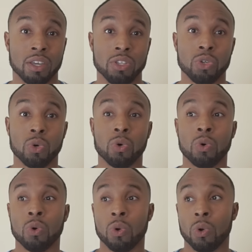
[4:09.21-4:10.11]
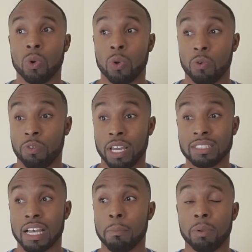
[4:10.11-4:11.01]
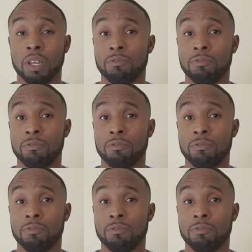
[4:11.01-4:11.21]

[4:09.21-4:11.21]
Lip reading: For example,